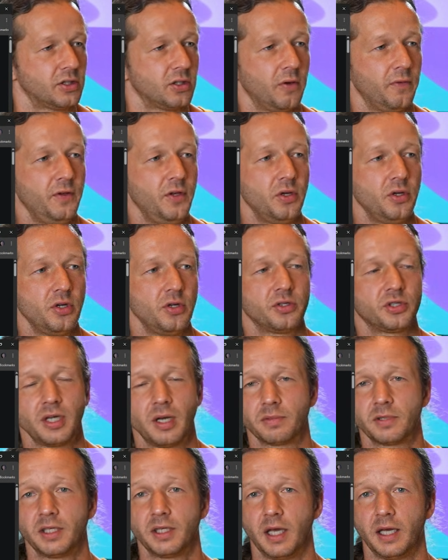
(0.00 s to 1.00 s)
So if you use
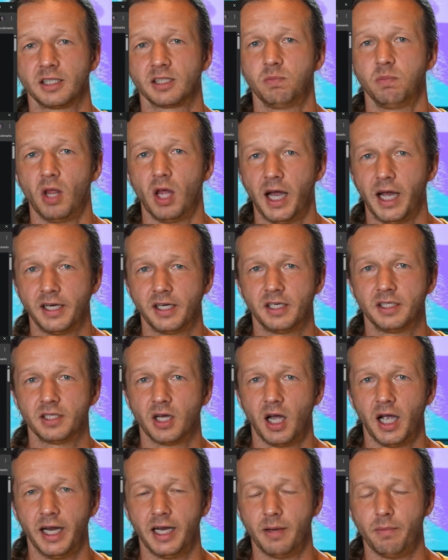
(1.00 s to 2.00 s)
something like Spline
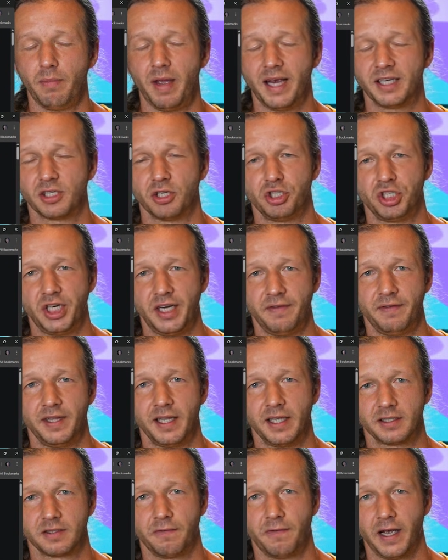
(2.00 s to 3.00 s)
Design, it makes achieving
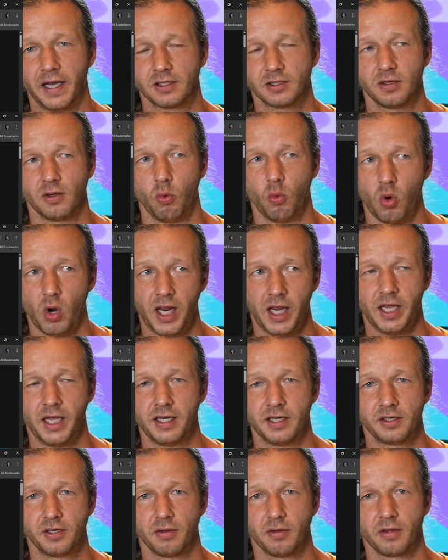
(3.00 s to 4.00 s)
this effect way
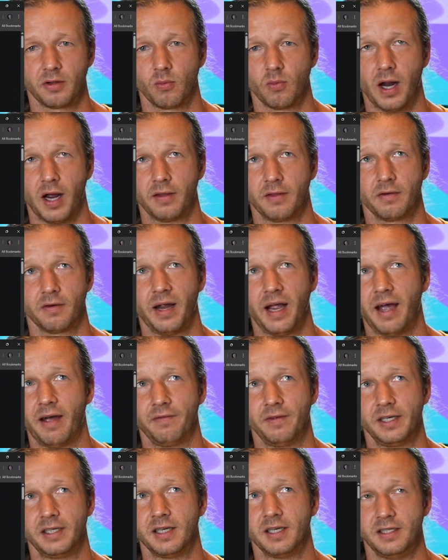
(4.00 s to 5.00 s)
easier than rather
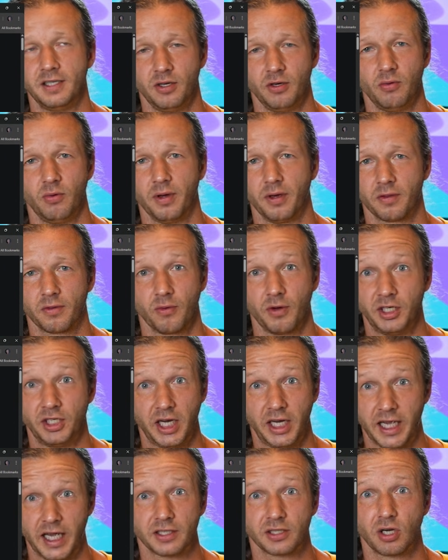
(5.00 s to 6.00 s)
having to deal with three
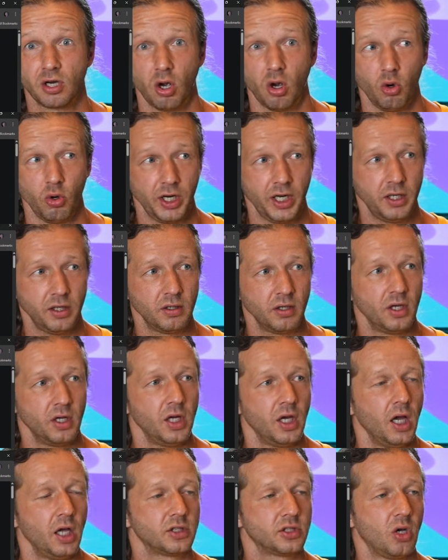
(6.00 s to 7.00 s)
J S coding.
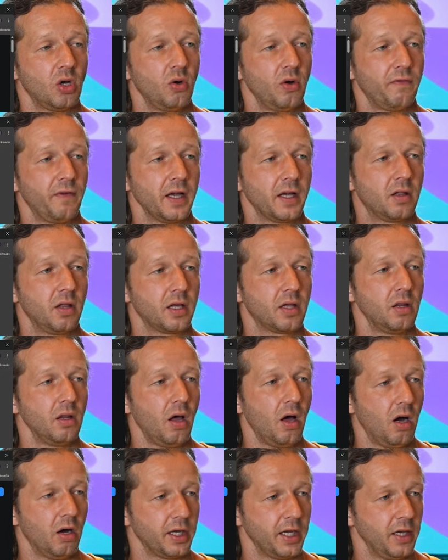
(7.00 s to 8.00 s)
So if I click
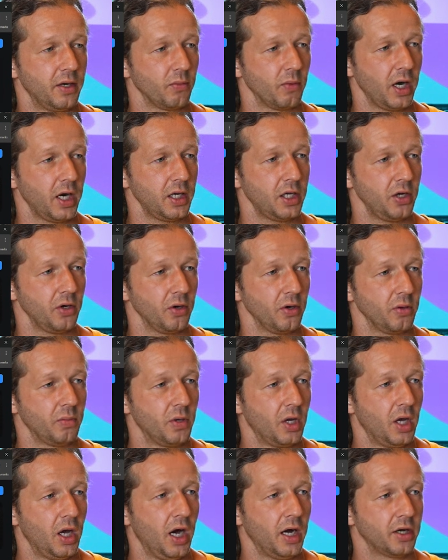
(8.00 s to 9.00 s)
login right here,
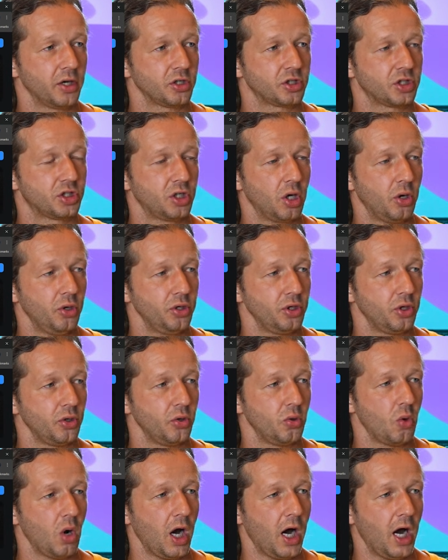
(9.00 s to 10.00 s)
I'm going to show
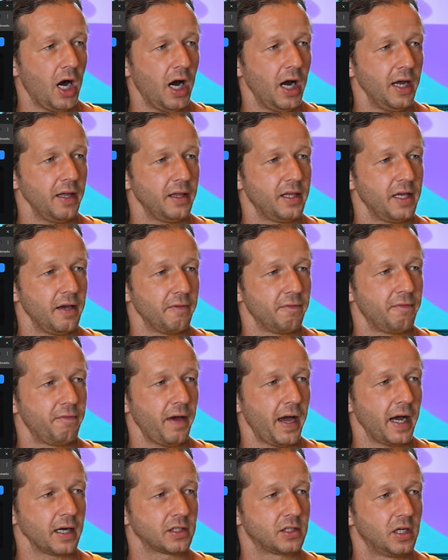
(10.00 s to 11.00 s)
you uh, the
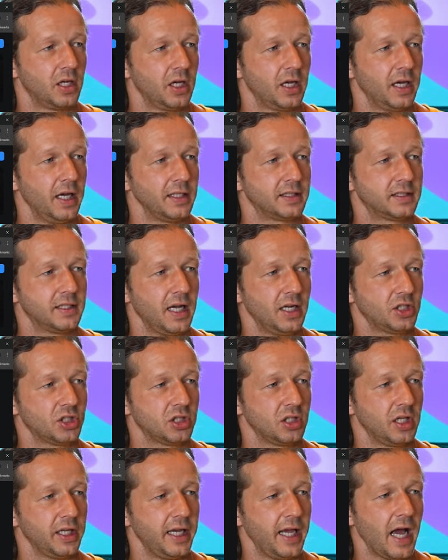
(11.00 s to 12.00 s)
effect.
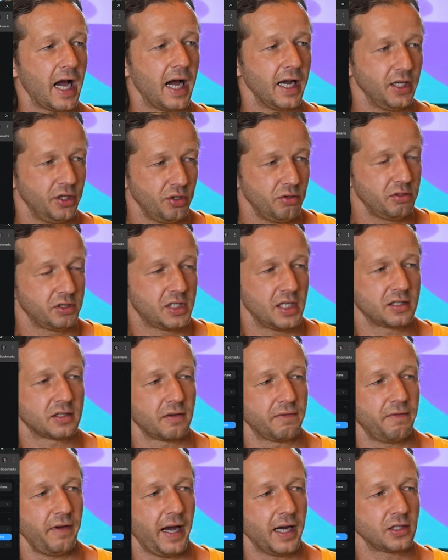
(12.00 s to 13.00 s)
Essentially, I use this
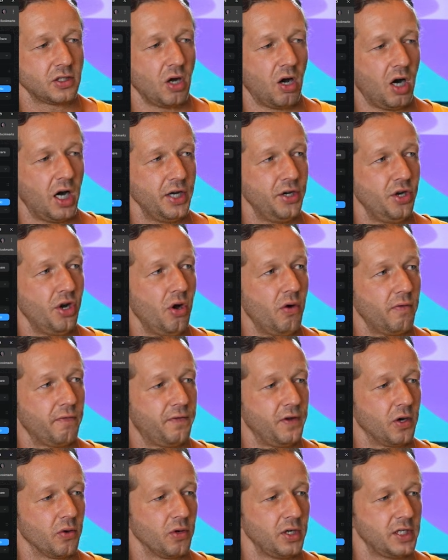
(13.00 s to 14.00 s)
effect on note
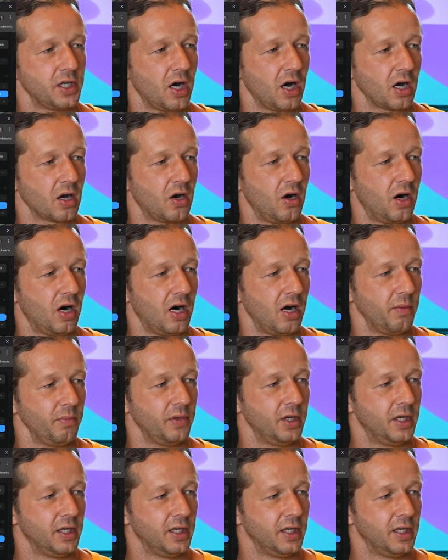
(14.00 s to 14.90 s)
fury dot com.